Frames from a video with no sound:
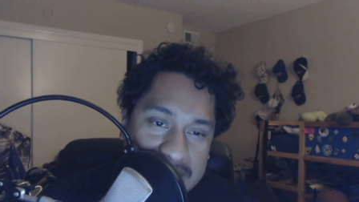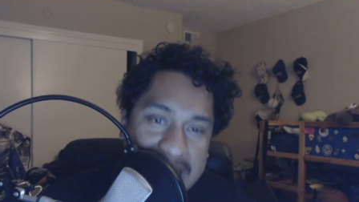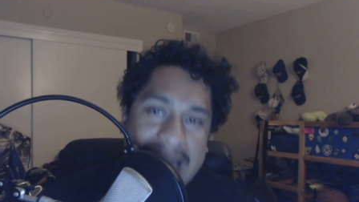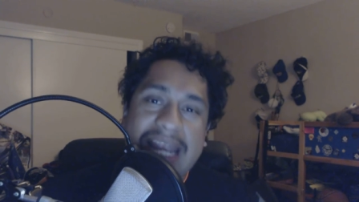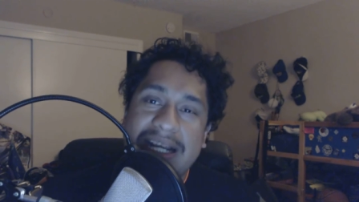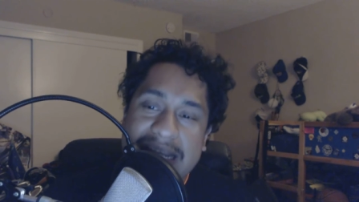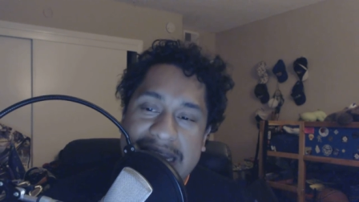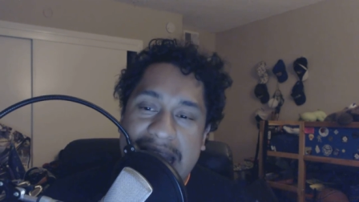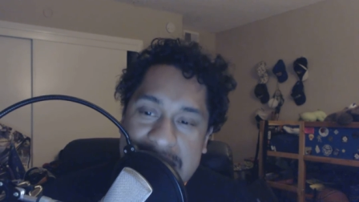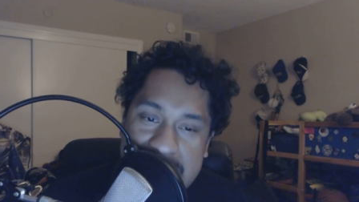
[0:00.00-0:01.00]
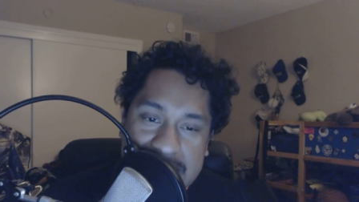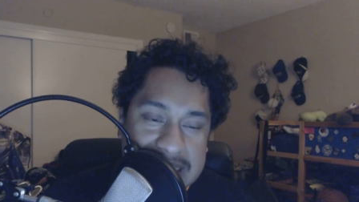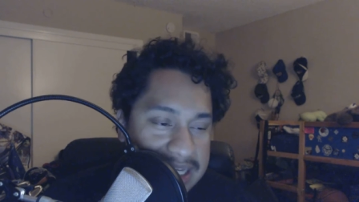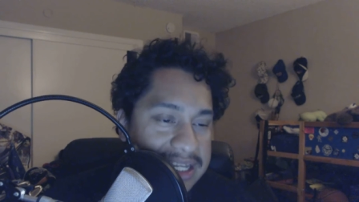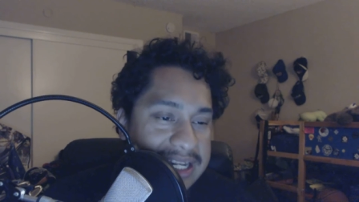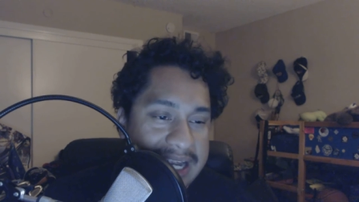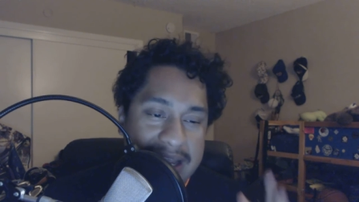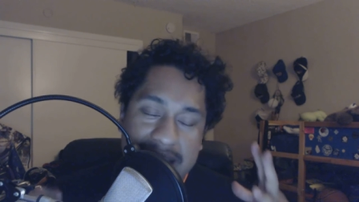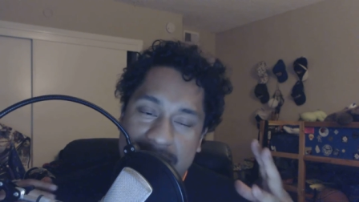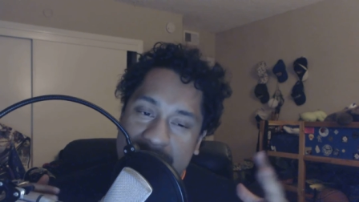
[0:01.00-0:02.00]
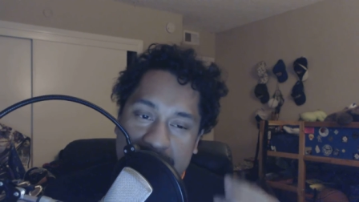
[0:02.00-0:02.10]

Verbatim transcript: play again next Sunday. Like,